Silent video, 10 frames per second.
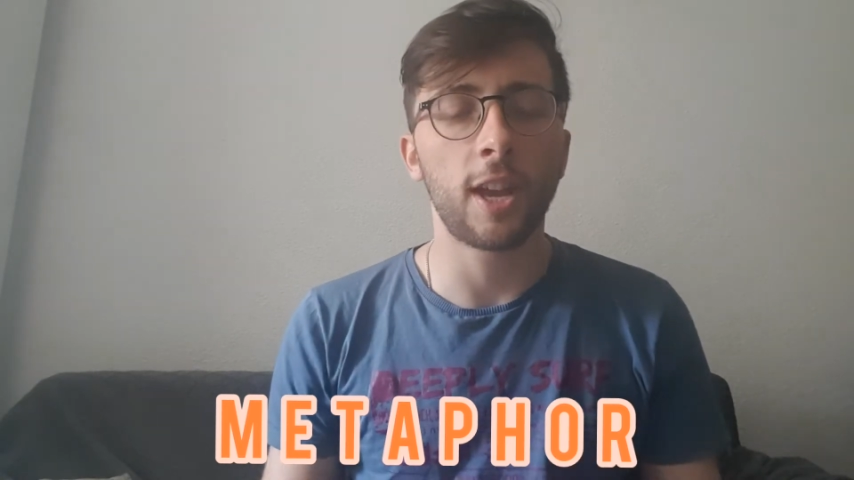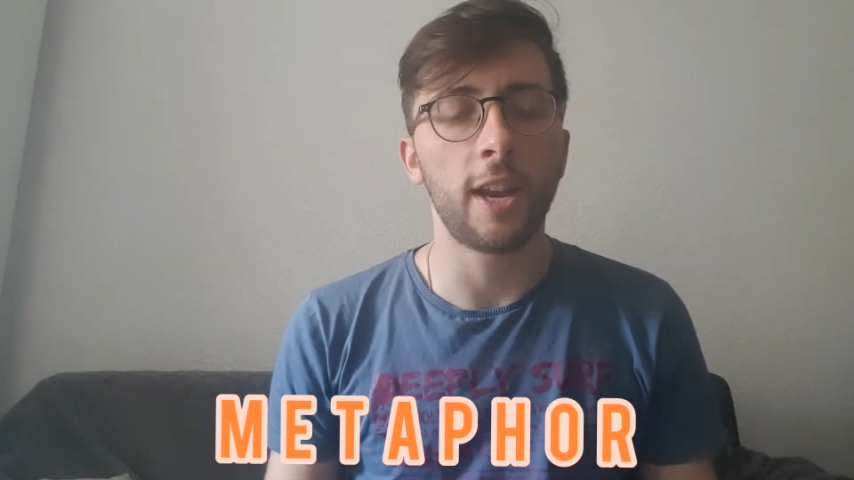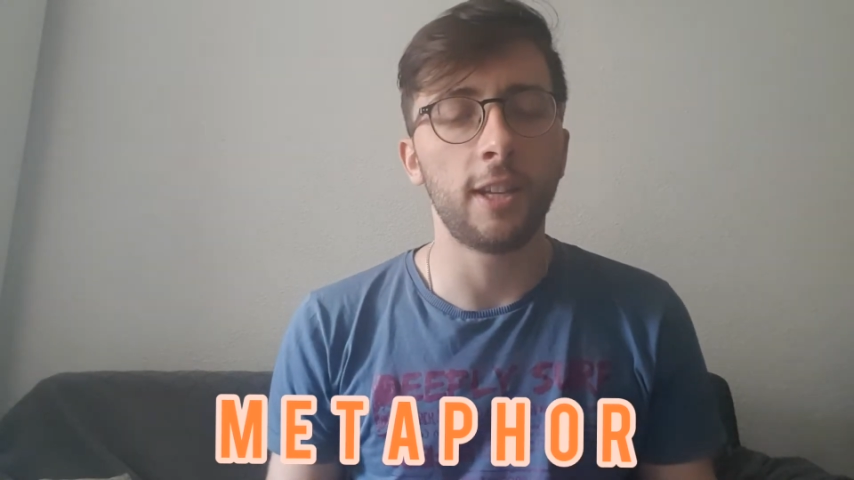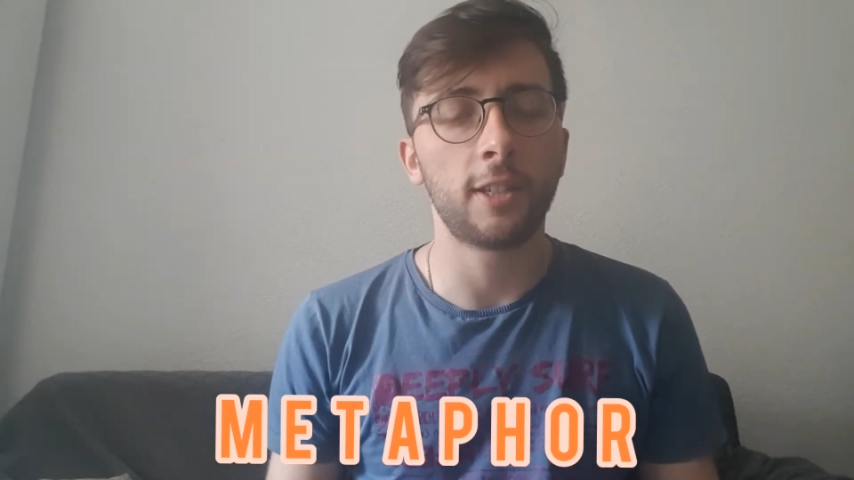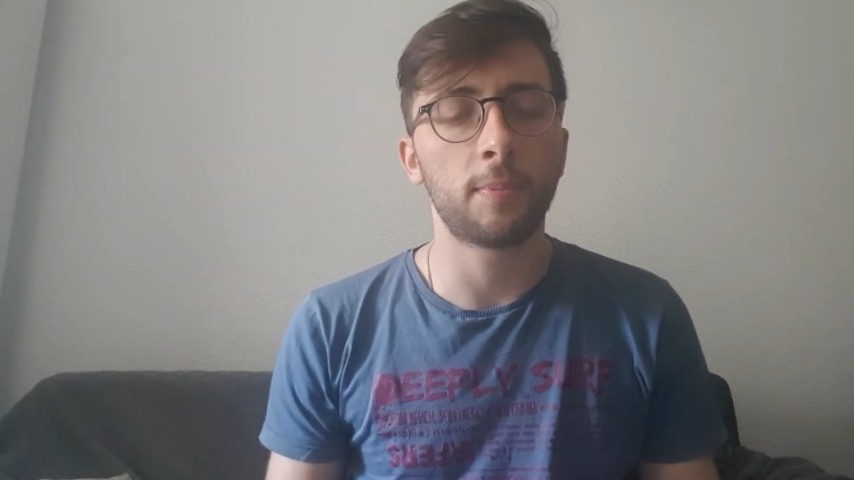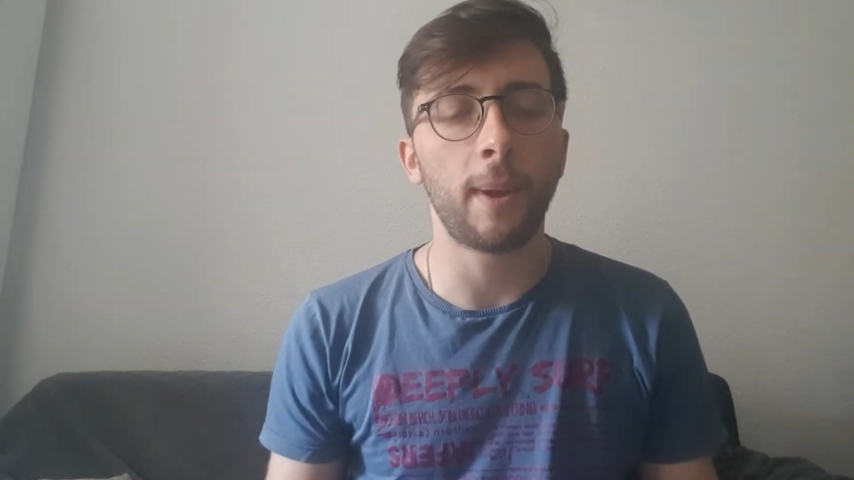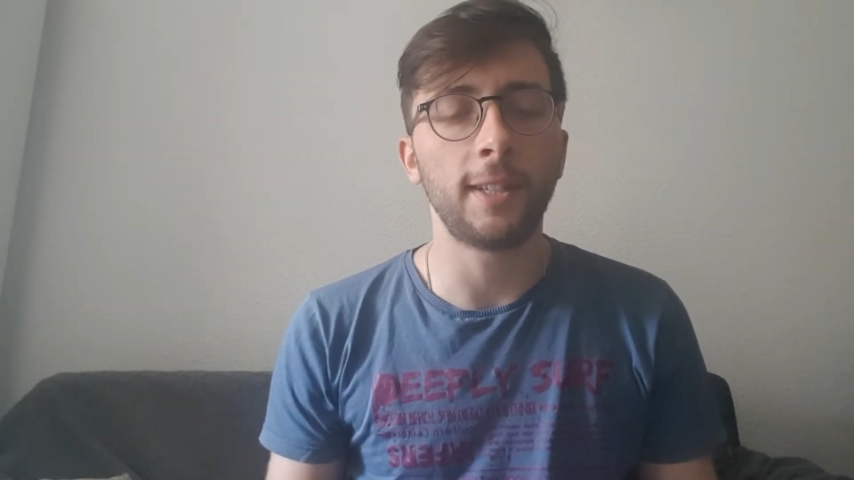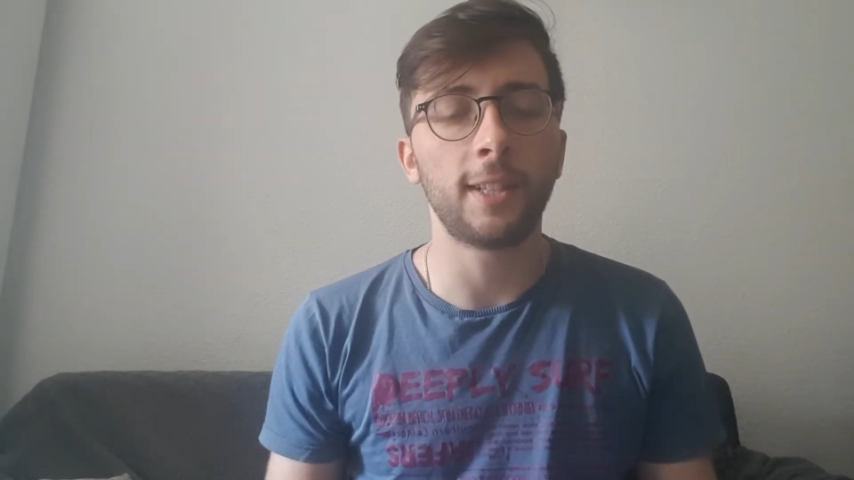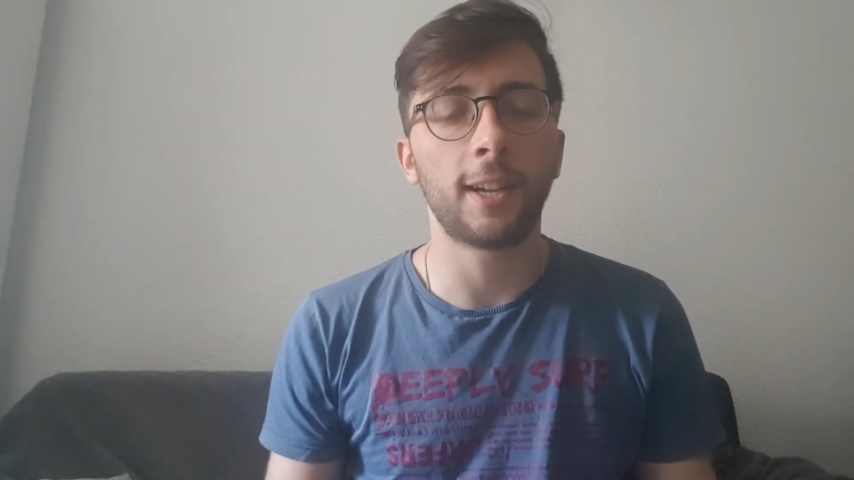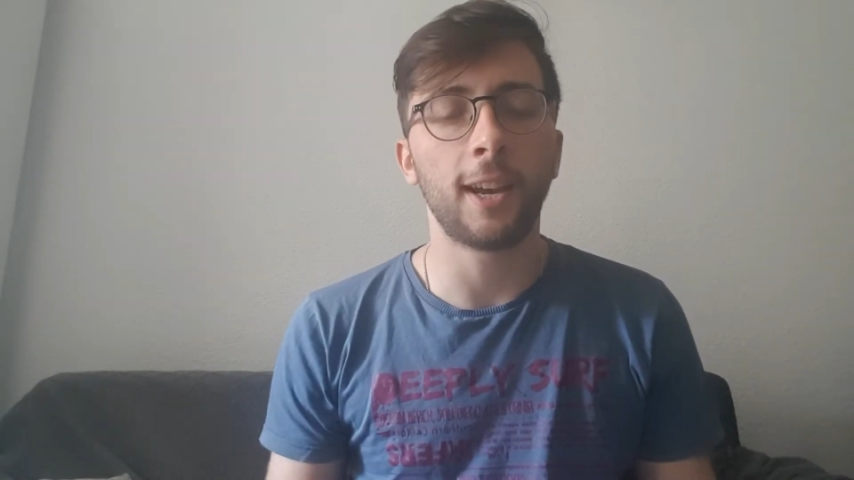and it's
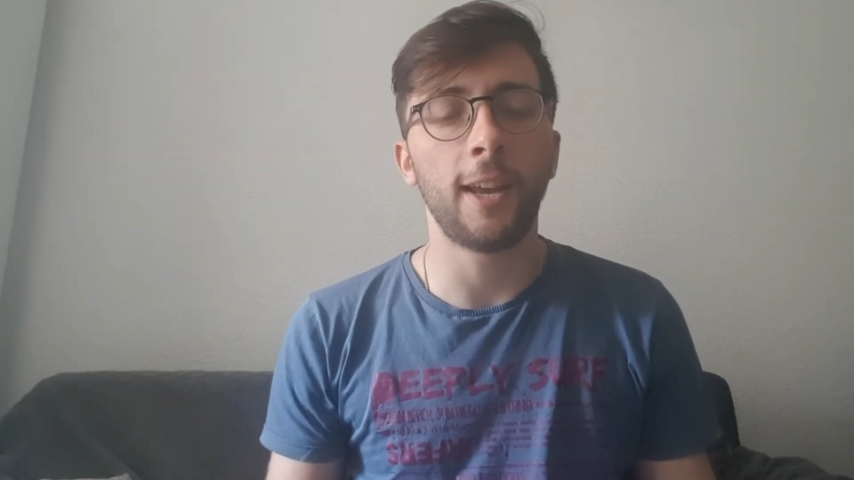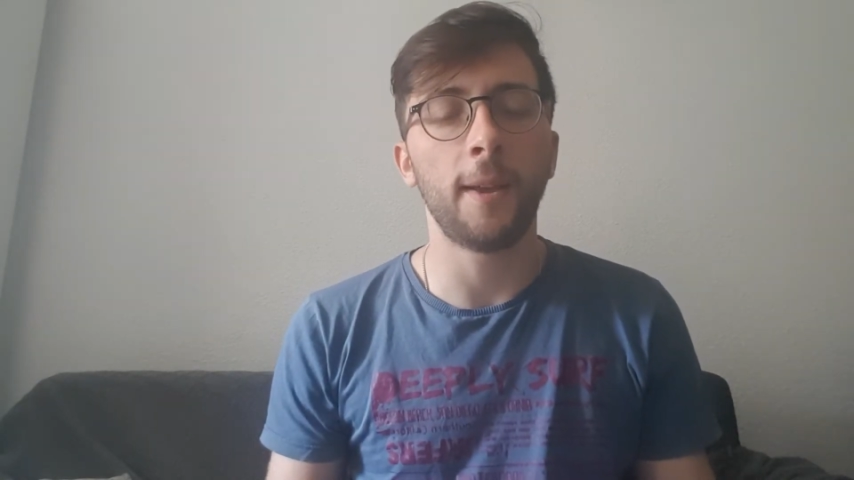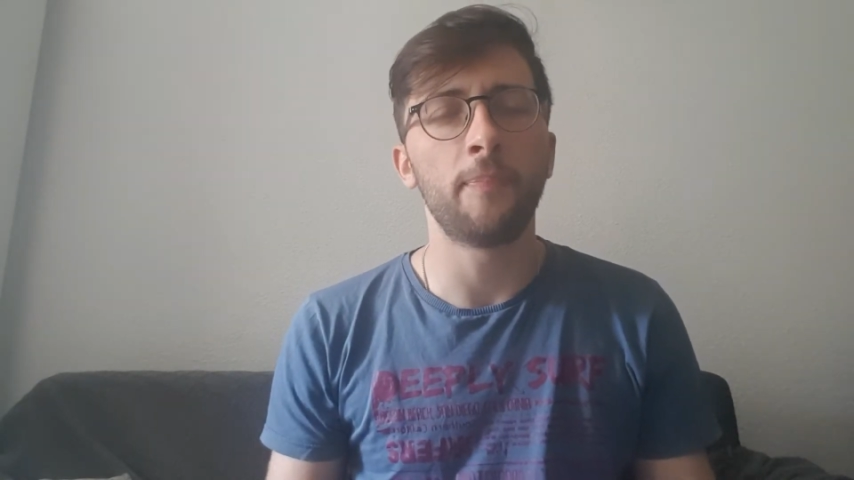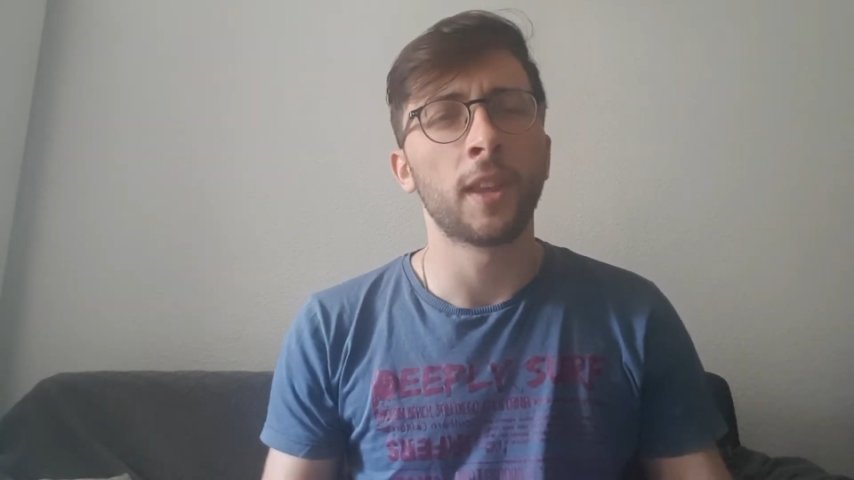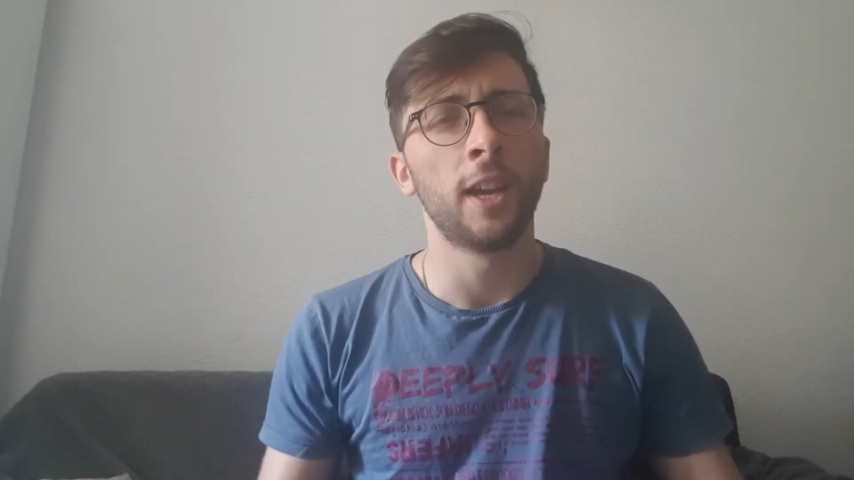basically